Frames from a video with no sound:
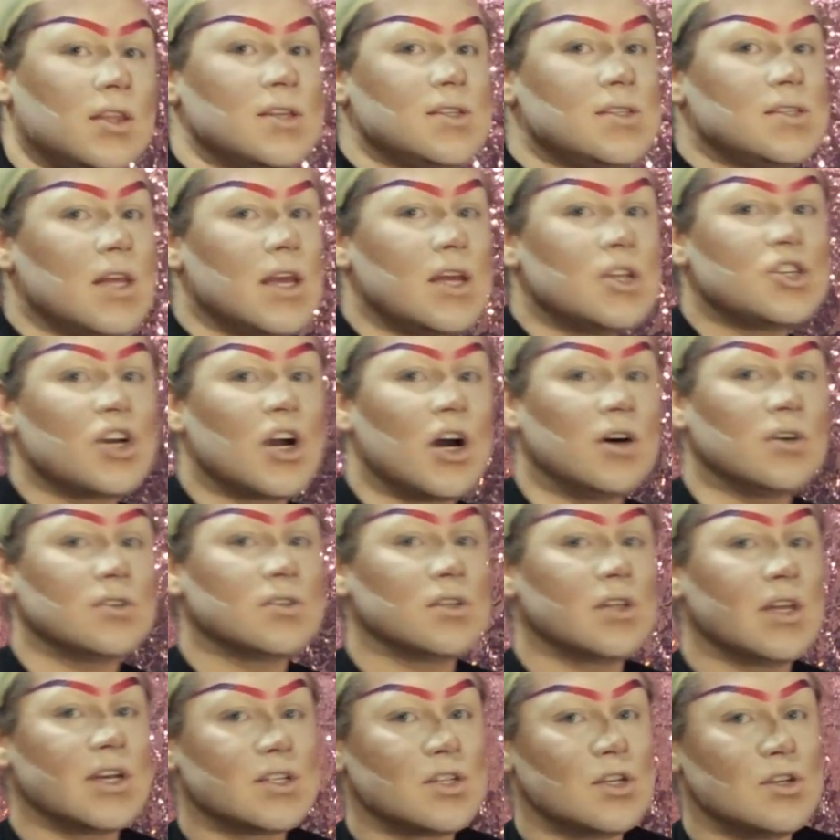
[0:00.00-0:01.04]
this stage, I
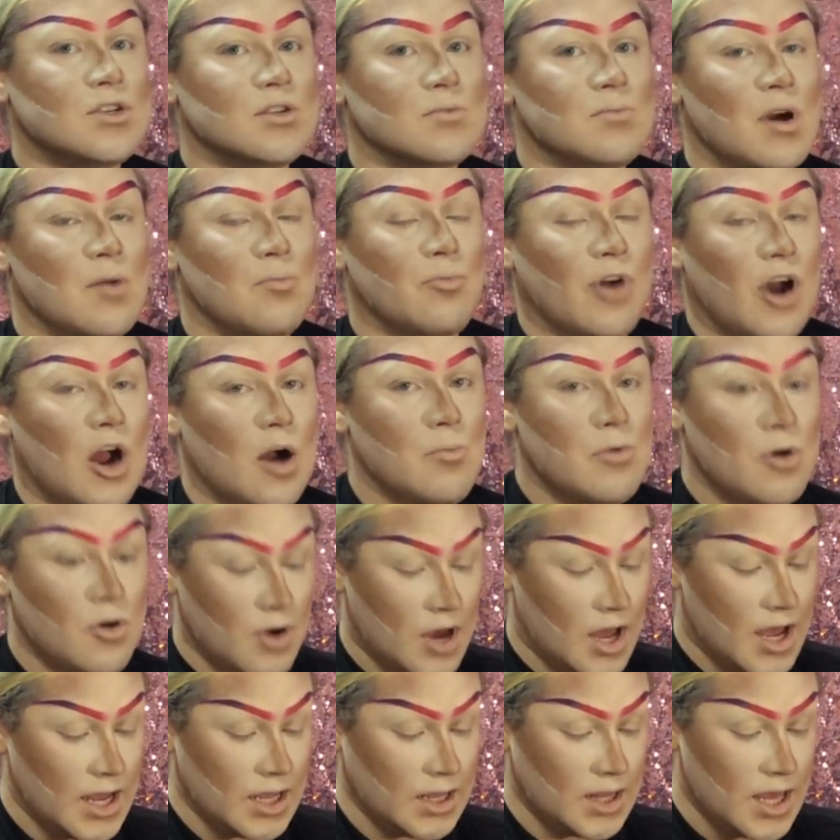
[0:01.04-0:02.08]
also like to do my brow bone
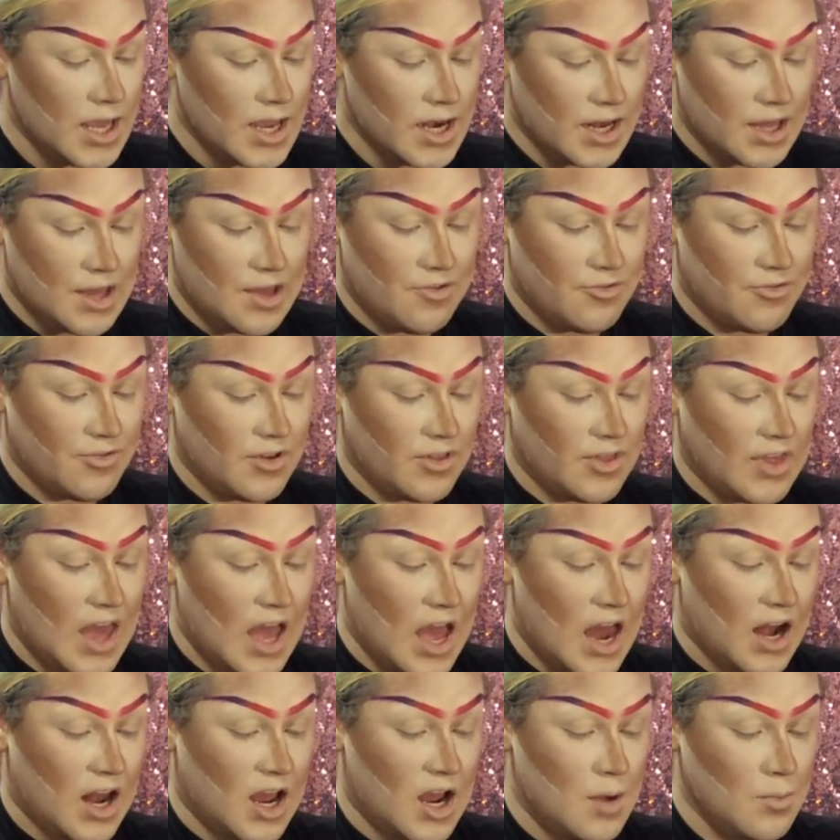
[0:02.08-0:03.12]
highlight, and for
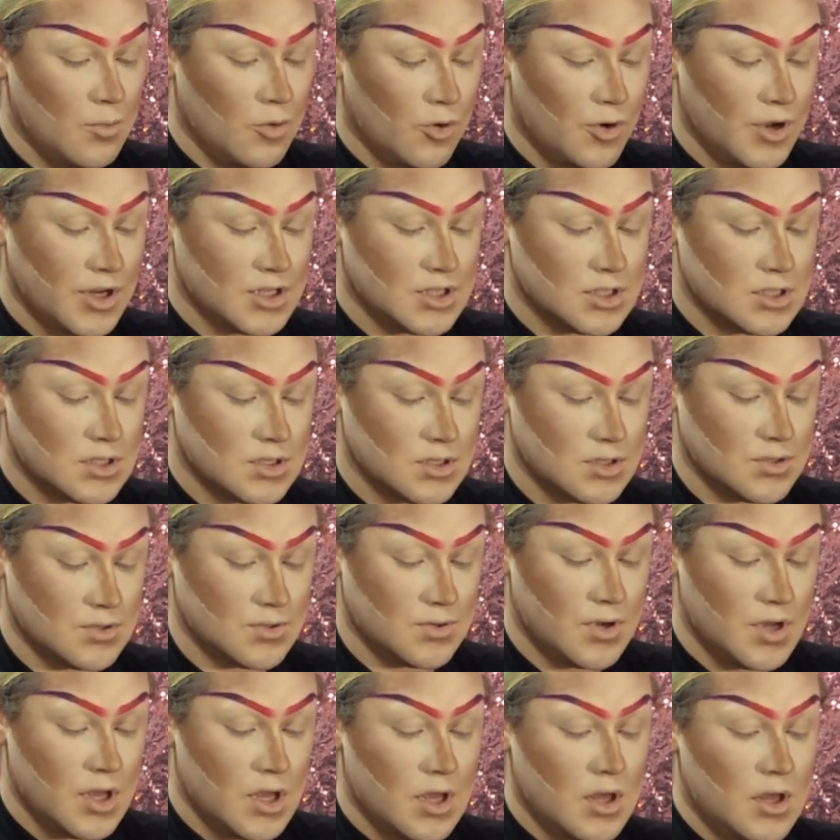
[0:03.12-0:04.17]
that, I'm going to
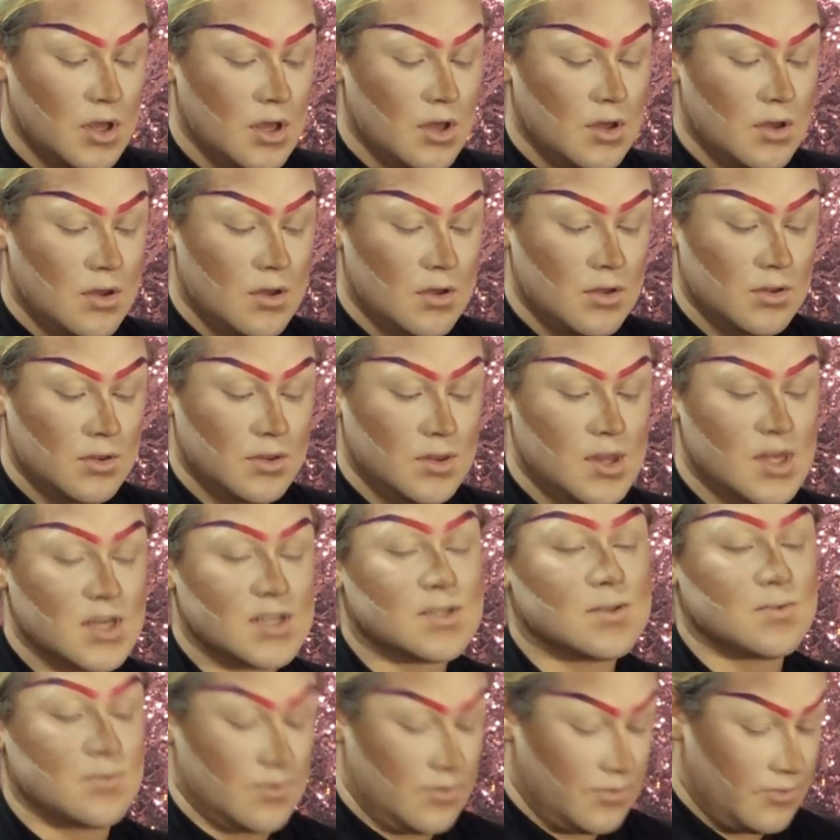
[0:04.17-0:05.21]
do
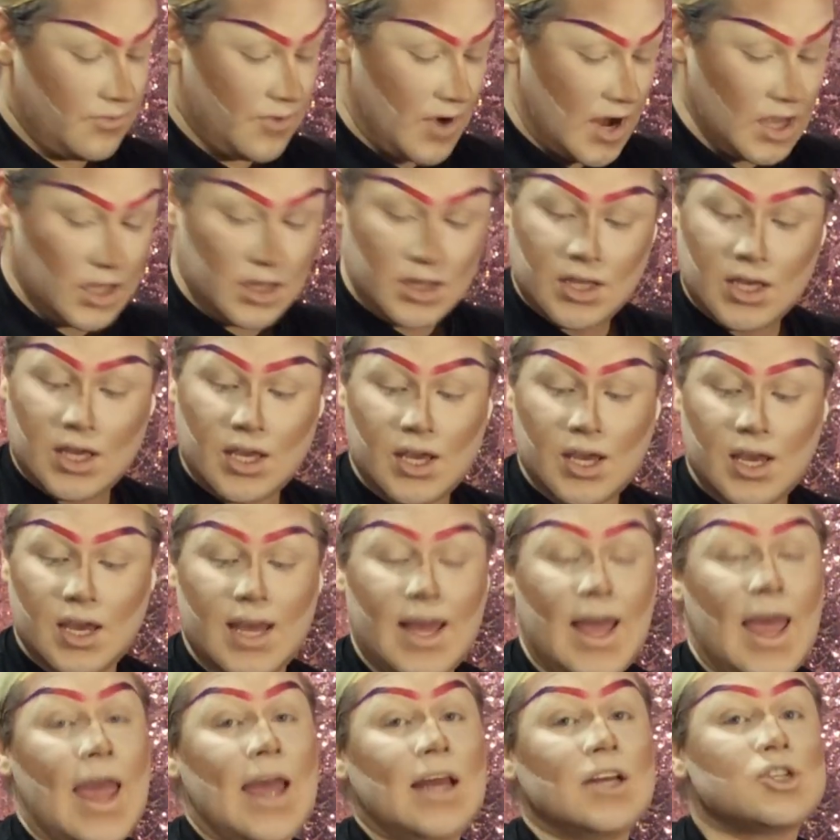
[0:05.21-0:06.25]
this frankly
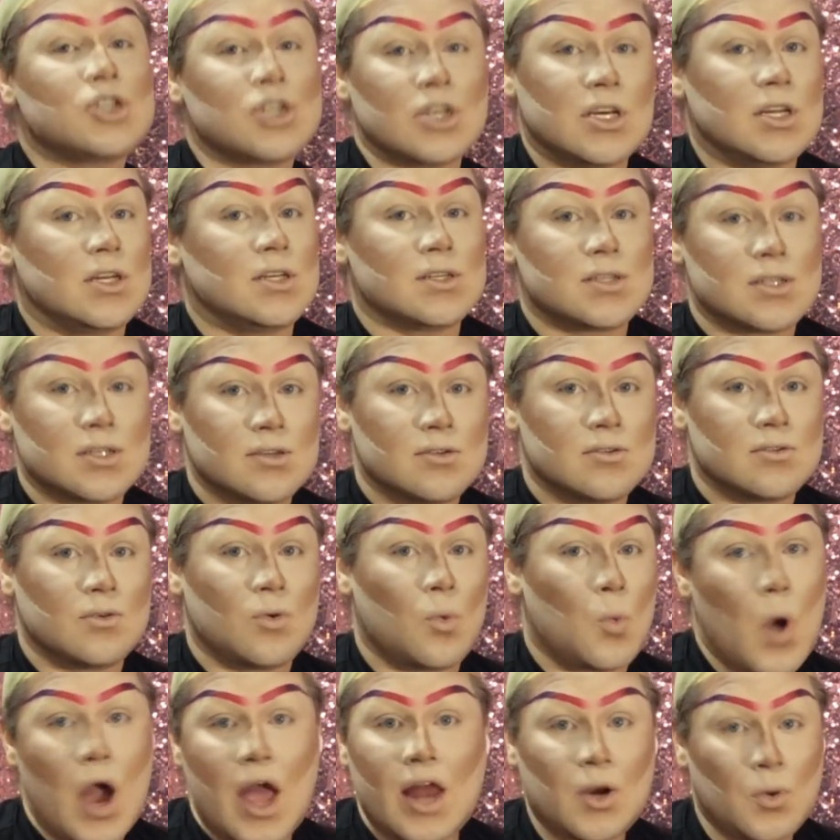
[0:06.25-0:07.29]
ancient
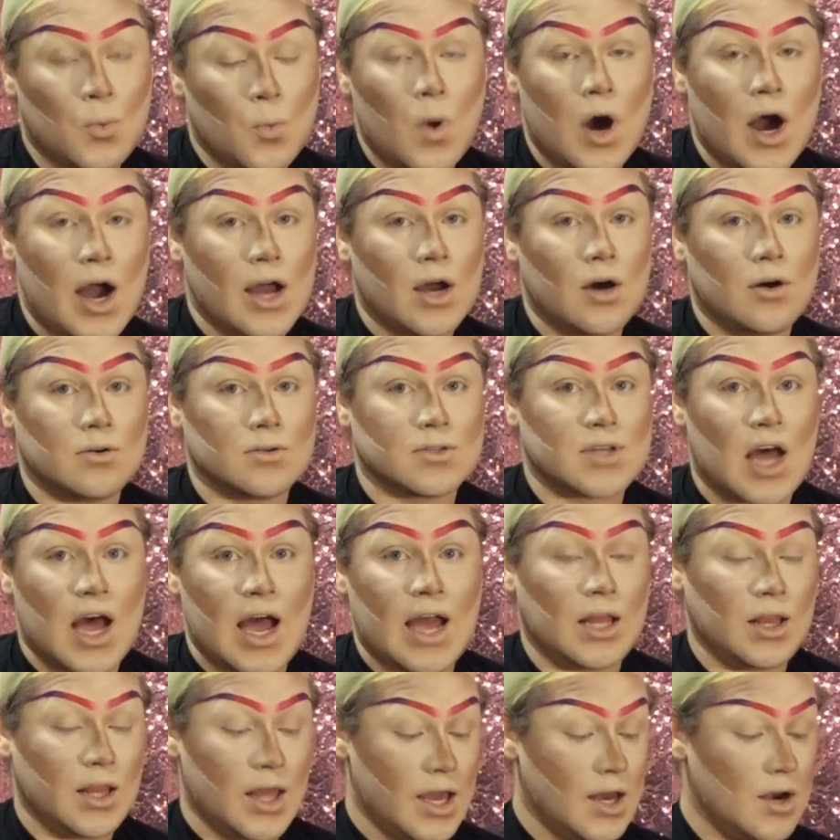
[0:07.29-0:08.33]
Wet n Wild
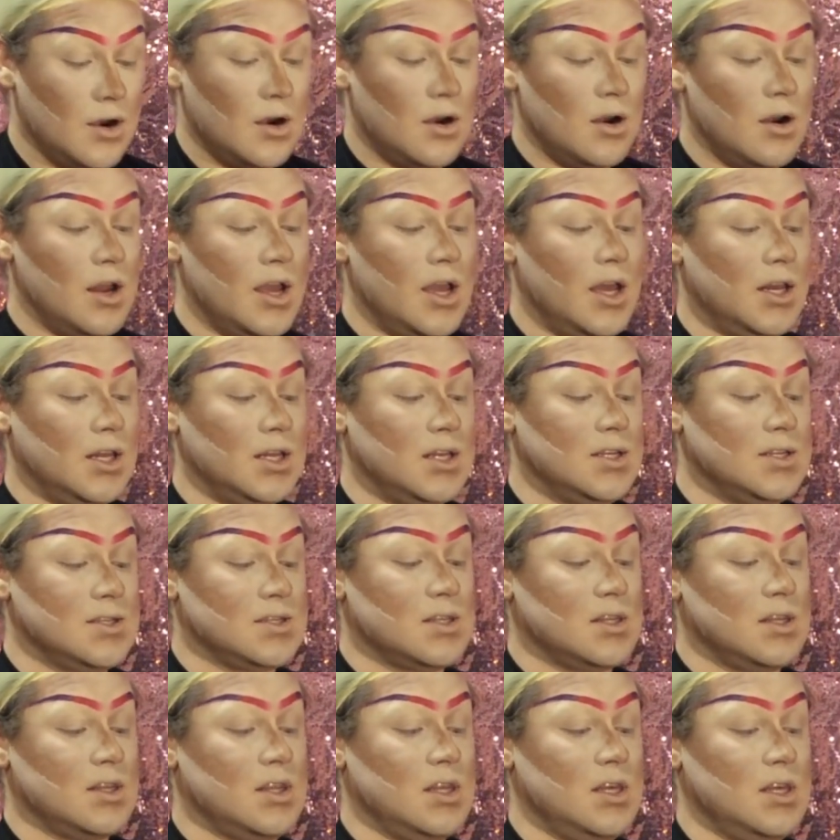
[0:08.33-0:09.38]
highlighter. It
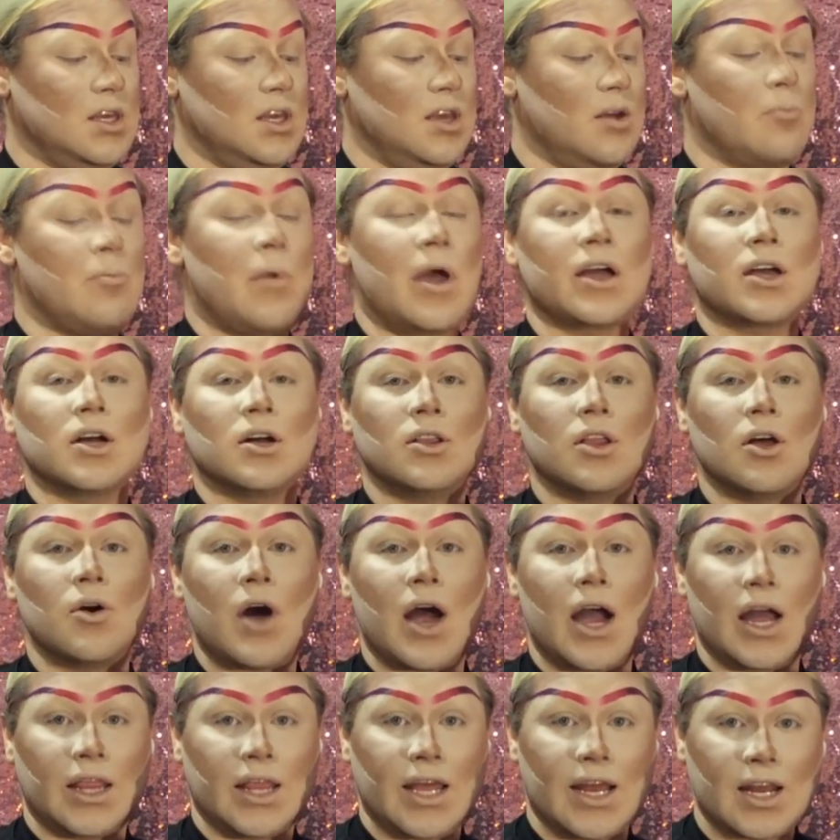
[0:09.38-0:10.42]
is the Mega Glow
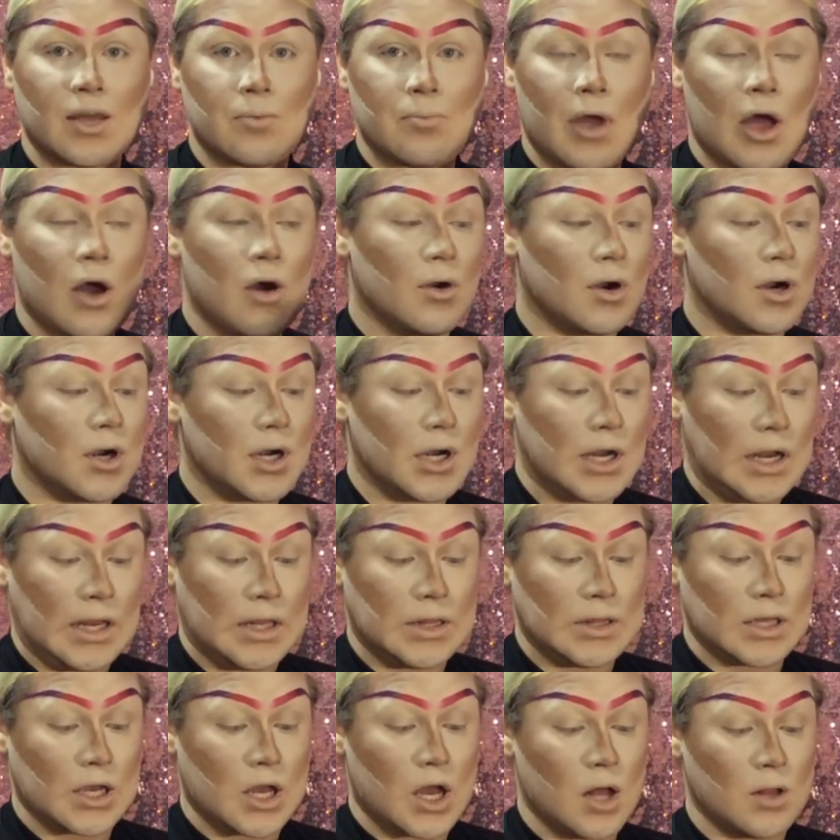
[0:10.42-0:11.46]
highlighting powder
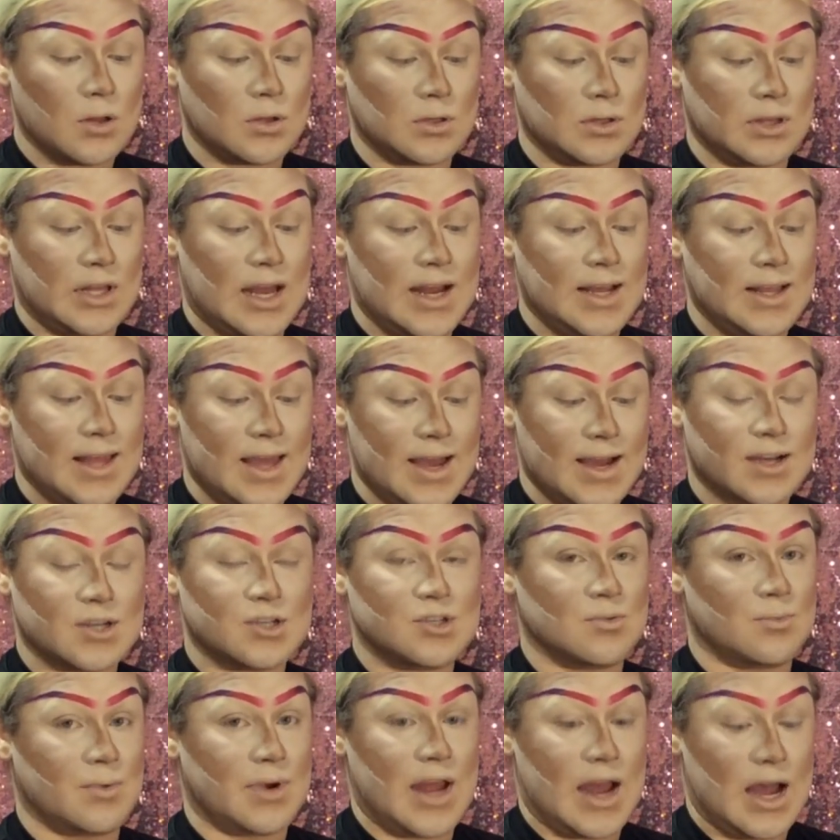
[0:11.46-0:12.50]
in the color Lilac
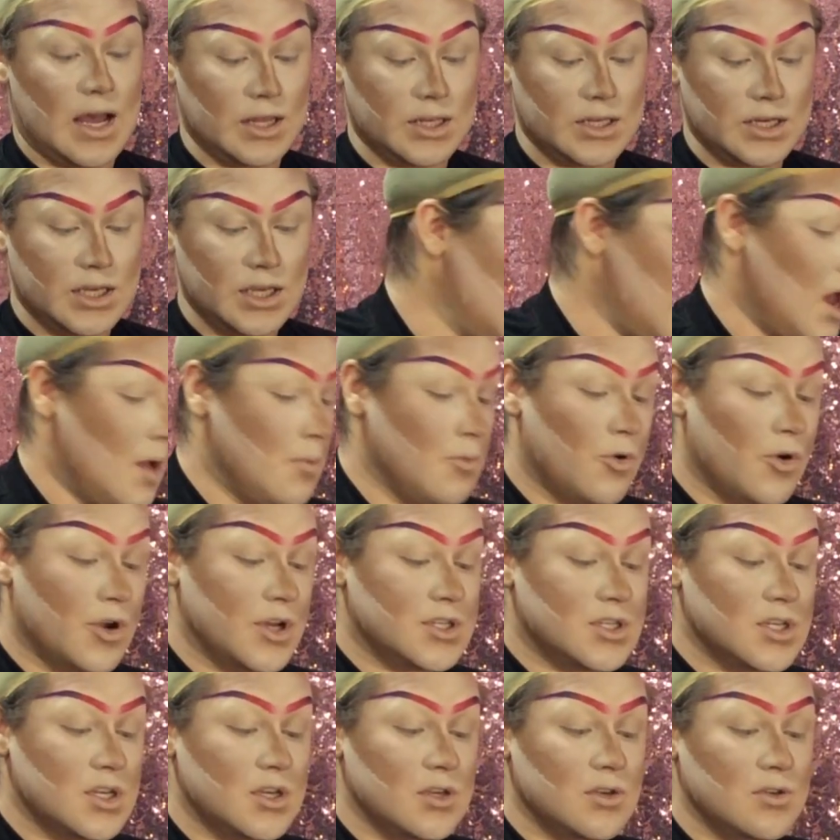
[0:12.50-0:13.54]
to Reality. I'm going
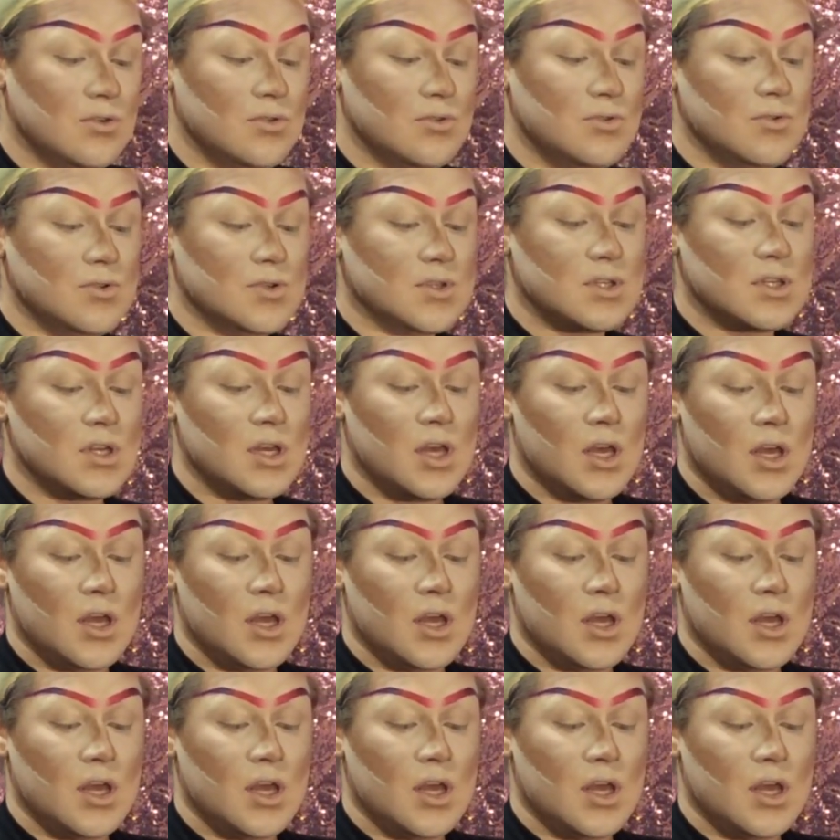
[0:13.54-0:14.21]
to use